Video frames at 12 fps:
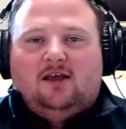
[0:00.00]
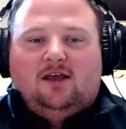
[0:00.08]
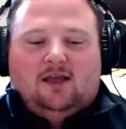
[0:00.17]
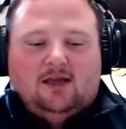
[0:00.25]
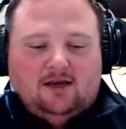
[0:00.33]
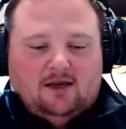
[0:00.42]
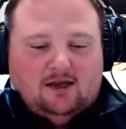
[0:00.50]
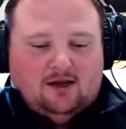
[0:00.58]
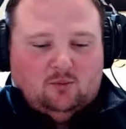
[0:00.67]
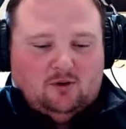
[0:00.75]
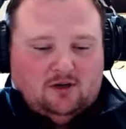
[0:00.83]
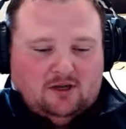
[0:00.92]
And
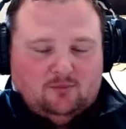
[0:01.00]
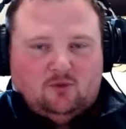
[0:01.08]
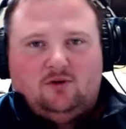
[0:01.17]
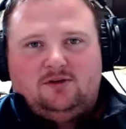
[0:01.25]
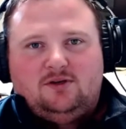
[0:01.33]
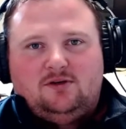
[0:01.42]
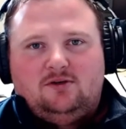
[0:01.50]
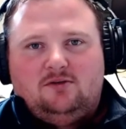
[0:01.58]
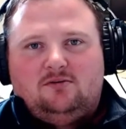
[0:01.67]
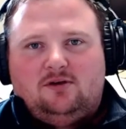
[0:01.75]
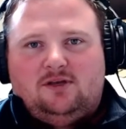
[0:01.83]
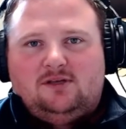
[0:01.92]
what I am going to
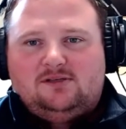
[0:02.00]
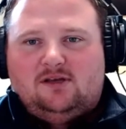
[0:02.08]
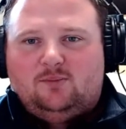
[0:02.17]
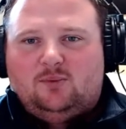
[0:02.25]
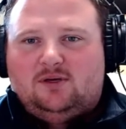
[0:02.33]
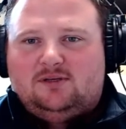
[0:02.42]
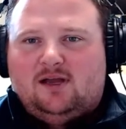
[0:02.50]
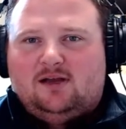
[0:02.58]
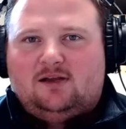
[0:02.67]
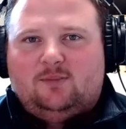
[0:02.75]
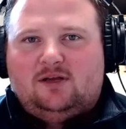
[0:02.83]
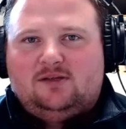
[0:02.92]
do is I'm going to
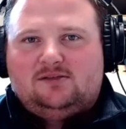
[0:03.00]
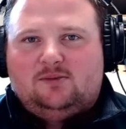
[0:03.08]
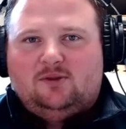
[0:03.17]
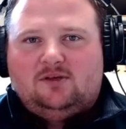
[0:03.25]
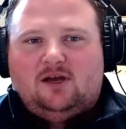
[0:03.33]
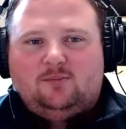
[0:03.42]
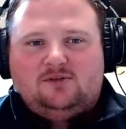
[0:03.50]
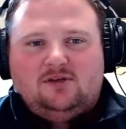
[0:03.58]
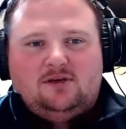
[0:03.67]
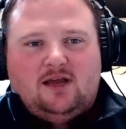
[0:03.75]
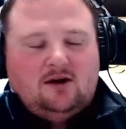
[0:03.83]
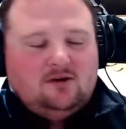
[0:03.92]
talk about some of the ups
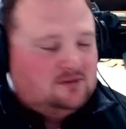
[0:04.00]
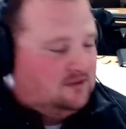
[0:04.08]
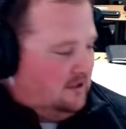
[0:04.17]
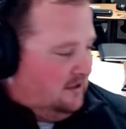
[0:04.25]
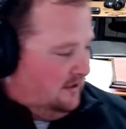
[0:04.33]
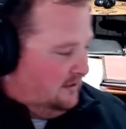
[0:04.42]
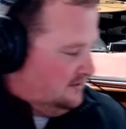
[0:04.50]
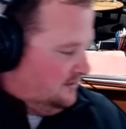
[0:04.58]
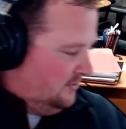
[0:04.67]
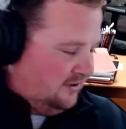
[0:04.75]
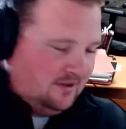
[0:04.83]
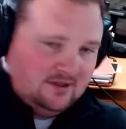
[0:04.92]
and downs and
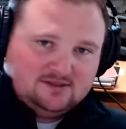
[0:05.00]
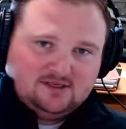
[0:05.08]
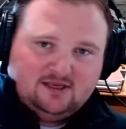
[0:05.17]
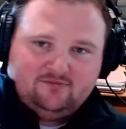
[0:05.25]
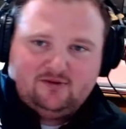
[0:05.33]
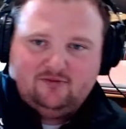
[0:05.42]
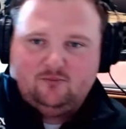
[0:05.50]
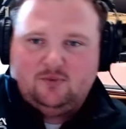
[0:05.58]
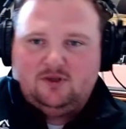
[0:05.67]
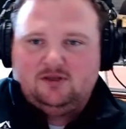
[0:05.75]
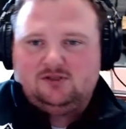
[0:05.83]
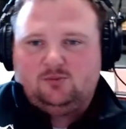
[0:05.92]
some of the things that have given
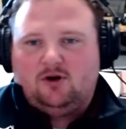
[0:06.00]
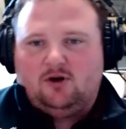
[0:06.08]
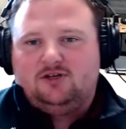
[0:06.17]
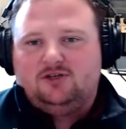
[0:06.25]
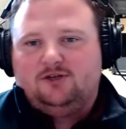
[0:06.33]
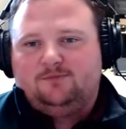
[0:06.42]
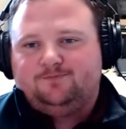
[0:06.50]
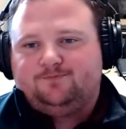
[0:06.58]
me inspiration.